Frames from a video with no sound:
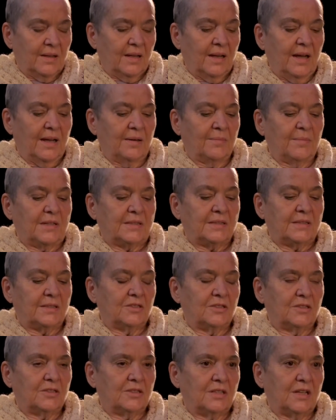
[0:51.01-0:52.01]
and my
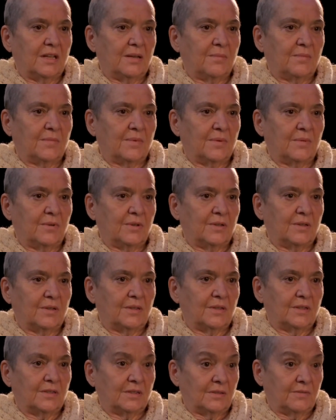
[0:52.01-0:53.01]
sister's name
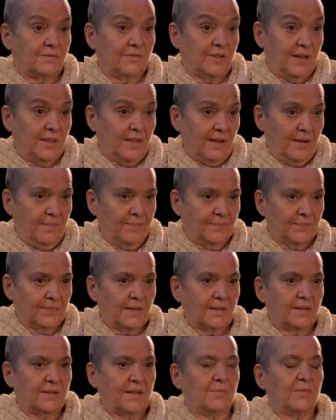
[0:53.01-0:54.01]
is Frida,
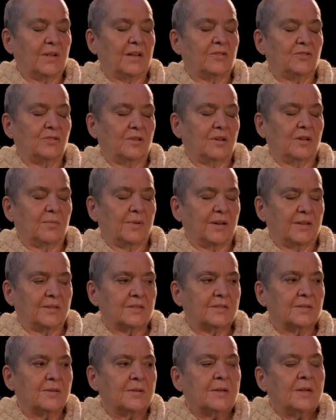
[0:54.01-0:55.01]
and then we had two little
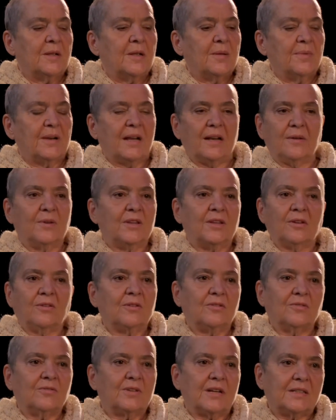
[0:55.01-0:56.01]
brothers. But anyway, they
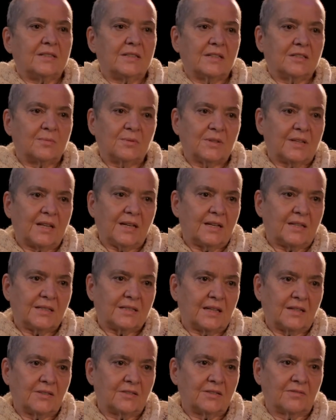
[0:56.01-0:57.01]
couldn't raise us with any
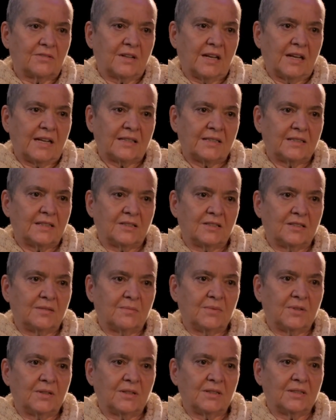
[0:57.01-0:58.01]
sense of class
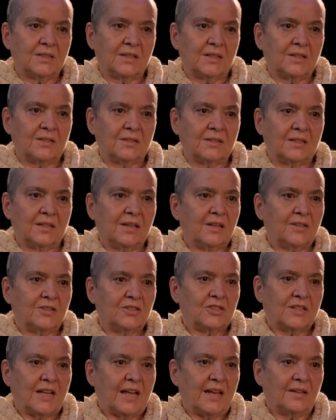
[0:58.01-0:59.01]
system because they didn't
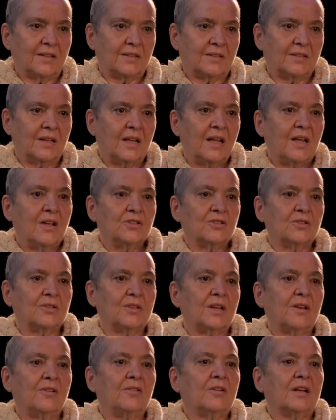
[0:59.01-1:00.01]
understand it. So
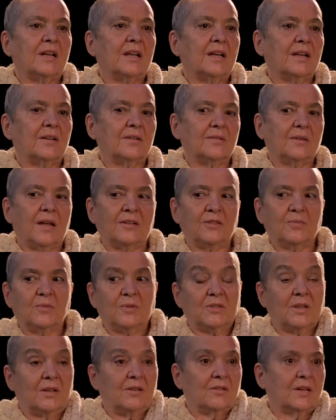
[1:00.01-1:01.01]
they looked like, I
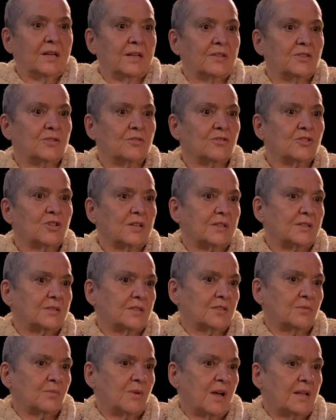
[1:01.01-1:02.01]
suppose they looked like socialists
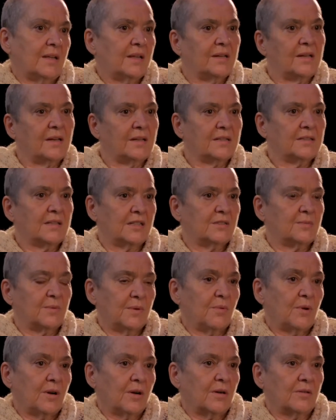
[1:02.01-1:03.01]
as well. And in a sense,
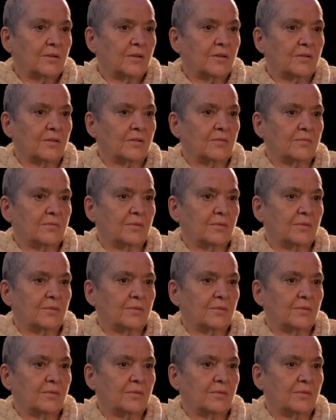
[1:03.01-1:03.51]
we were, you know,